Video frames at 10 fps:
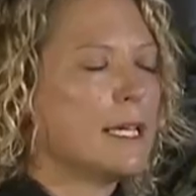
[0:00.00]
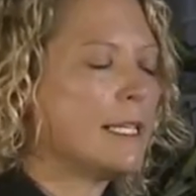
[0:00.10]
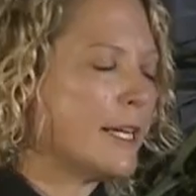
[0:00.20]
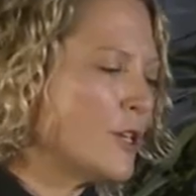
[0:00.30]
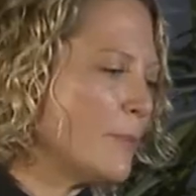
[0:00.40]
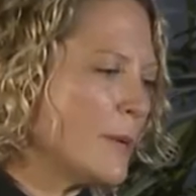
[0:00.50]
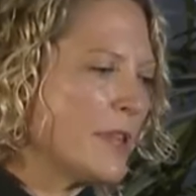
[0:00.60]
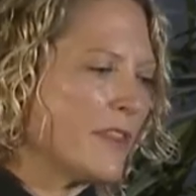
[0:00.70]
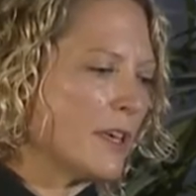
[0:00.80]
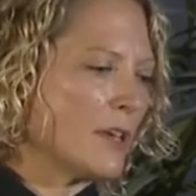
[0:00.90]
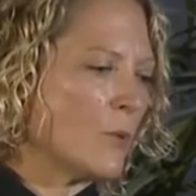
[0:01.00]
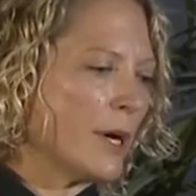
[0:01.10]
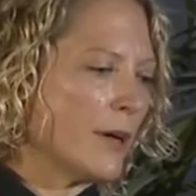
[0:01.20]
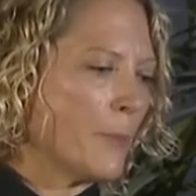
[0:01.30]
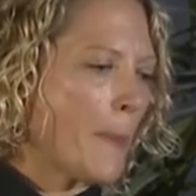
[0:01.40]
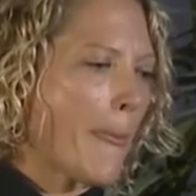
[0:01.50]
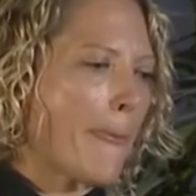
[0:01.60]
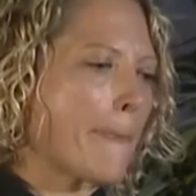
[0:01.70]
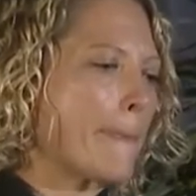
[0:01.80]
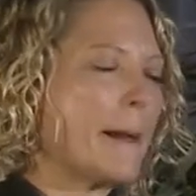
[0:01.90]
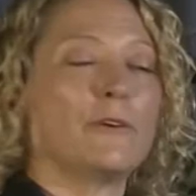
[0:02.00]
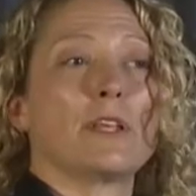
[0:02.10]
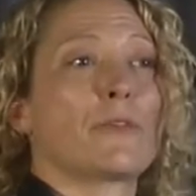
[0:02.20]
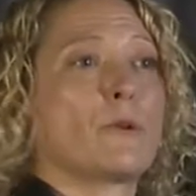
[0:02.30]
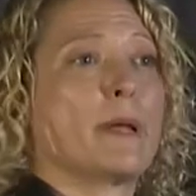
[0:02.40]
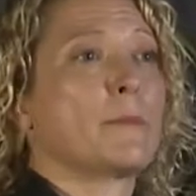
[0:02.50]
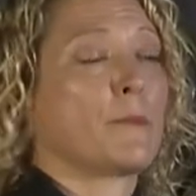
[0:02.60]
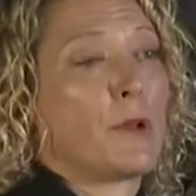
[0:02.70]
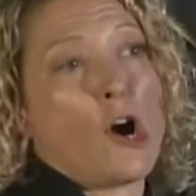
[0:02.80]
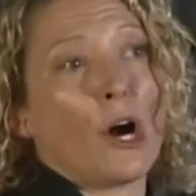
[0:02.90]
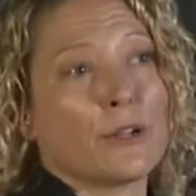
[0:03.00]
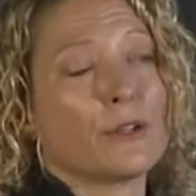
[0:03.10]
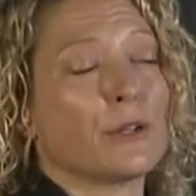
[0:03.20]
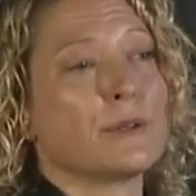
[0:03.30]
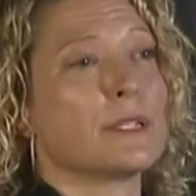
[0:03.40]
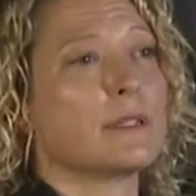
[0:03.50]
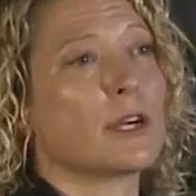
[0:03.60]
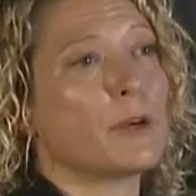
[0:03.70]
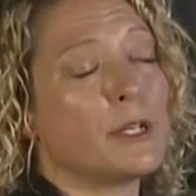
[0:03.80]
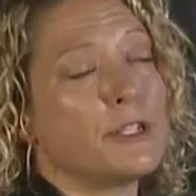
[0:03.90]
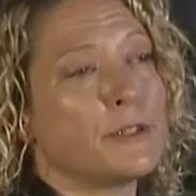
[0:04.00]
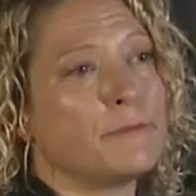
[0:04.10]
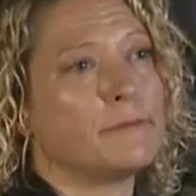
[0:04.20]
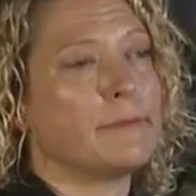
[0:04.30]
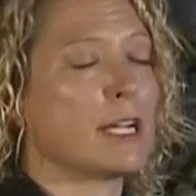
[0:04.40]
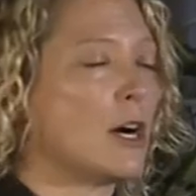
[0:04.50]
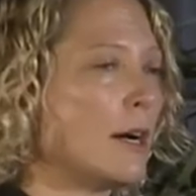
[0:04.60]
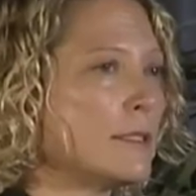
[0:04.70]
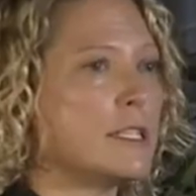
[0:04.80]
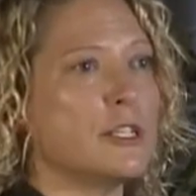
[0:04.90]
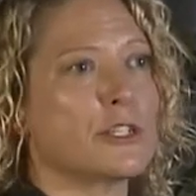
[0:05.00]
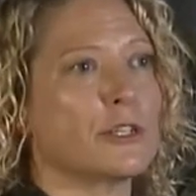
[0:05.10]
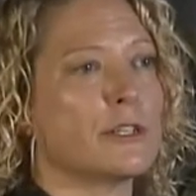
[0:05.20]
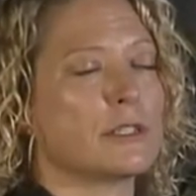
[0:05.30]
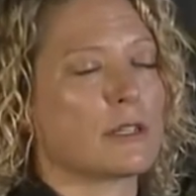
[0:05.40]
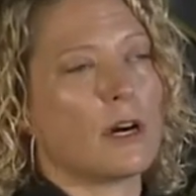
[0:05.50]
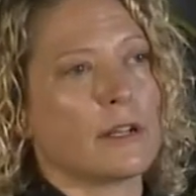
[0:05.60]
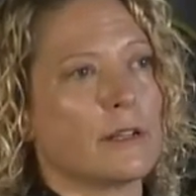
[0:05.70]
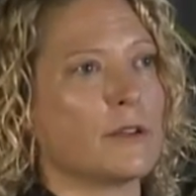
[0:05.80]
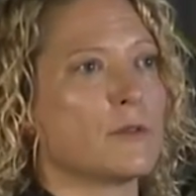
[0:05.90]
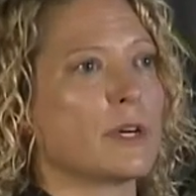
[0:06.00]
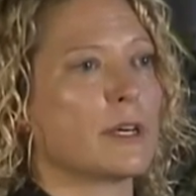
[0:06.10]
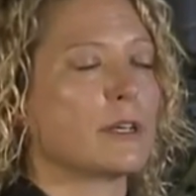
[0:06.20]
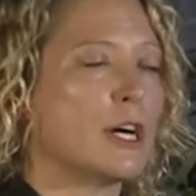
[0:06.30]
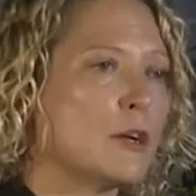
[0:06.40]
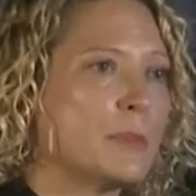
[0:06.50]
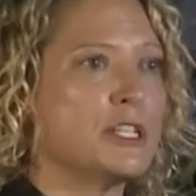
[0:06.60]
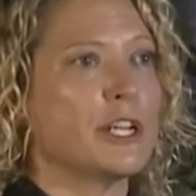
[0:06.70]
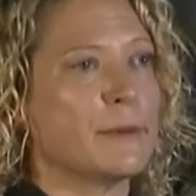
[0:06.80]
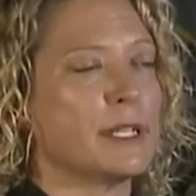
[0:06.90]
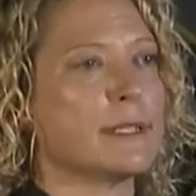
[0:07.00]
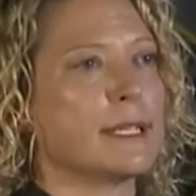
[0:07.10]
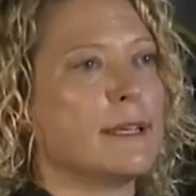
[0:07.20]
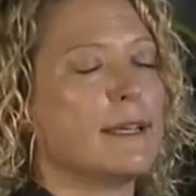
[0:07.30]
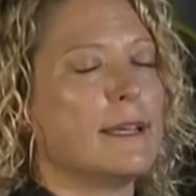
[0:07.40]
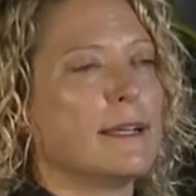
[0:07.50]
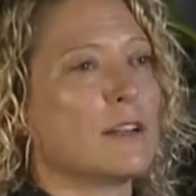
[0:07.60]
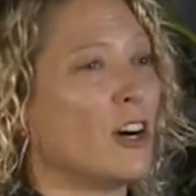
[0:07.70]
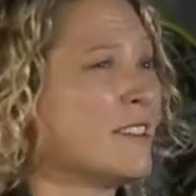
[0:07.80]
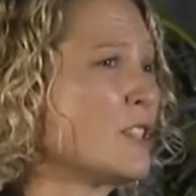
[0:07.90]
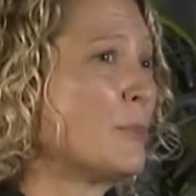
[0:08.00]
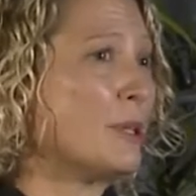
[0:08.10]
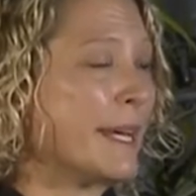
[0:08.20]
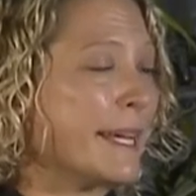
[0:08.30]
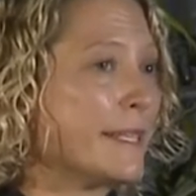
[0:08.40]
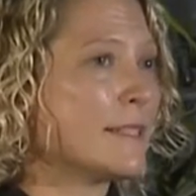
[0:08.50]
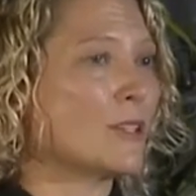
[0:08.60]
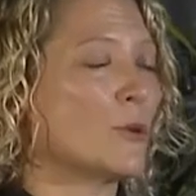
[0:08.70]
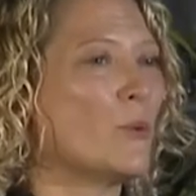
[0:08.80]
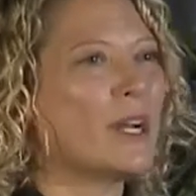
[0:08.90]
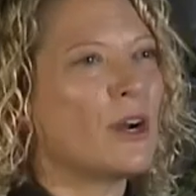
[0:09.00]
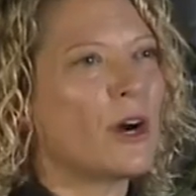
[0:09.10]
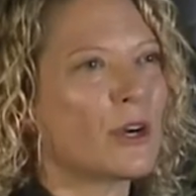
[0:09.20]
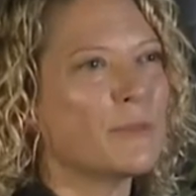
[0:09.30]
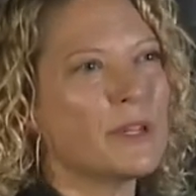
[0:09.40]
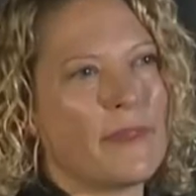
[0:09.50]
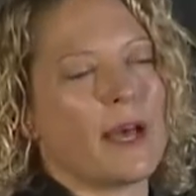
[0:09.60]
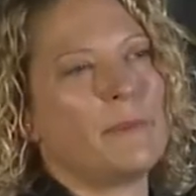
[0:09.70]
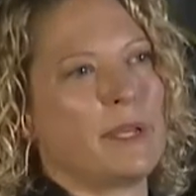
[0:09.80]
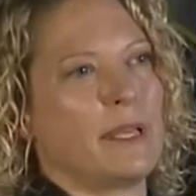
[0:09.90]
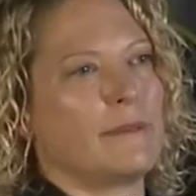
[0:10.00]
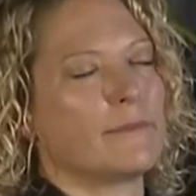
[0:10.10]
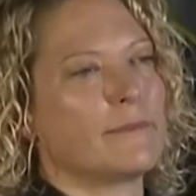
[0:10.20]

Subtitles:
Now you might be thinking, well, I only throw my cotton clothes in the garbage, my cotton t-shirts, cotton underwear, cotton pajamas. Cotton's a plant, so what harm could that be?